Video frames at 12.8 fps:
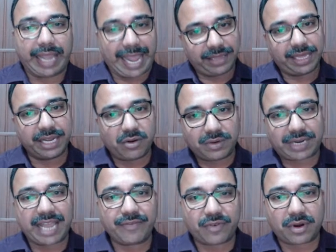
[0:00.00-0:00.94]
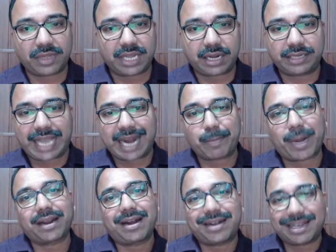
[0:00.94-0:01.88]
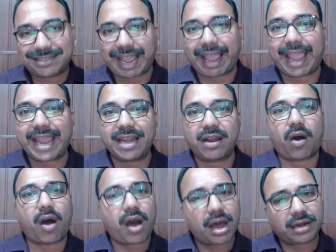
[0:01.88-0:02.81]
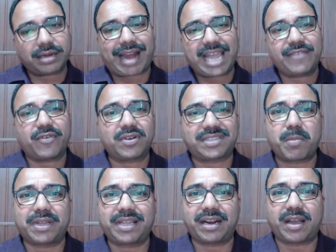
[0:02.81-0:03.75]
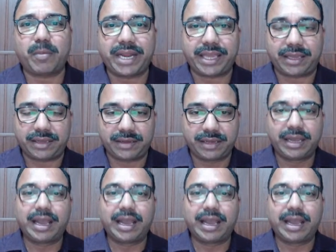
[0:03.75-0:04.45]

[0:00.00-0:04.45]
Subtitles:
Either you try for that particular test again or try for some other company.